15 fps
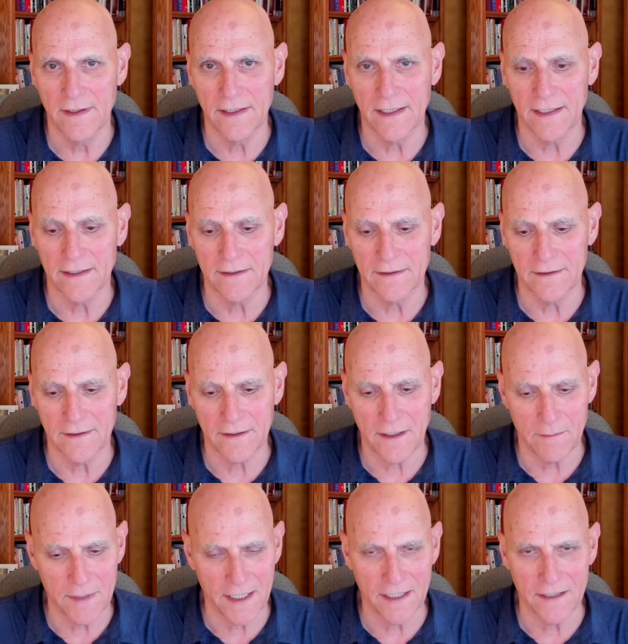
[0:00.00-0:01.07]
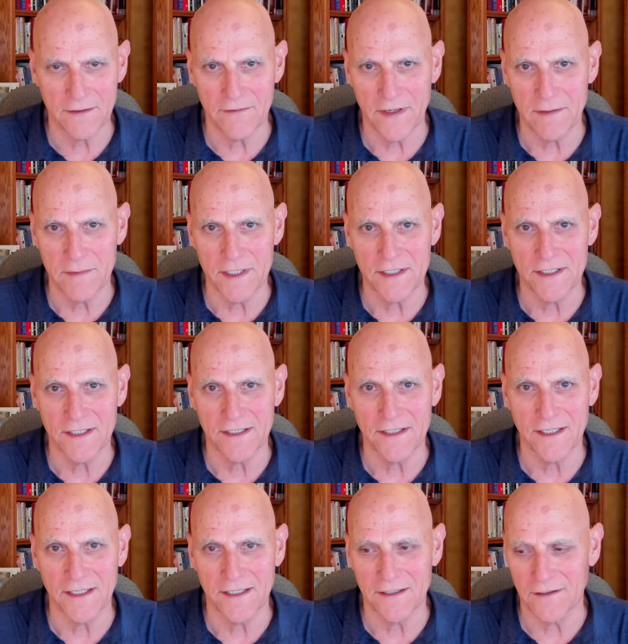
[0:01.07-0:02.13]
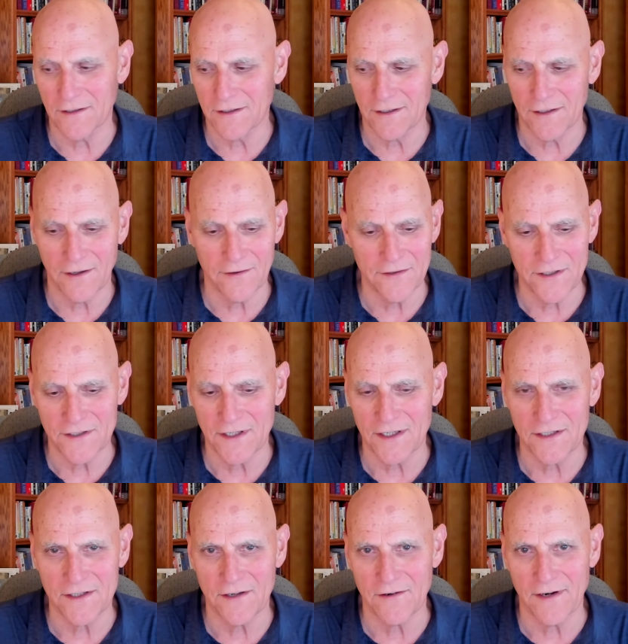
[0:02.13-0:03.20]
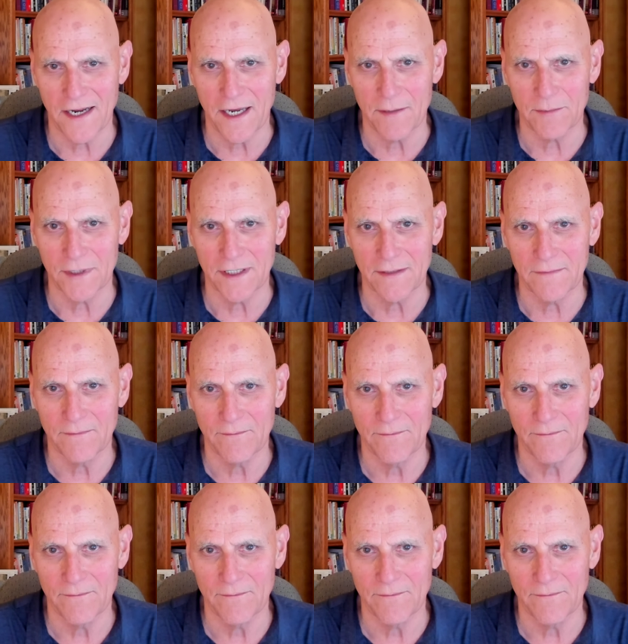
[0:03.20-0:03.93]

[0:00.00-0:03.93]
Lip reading: And coming out of ABCT and look at all these things that are happening,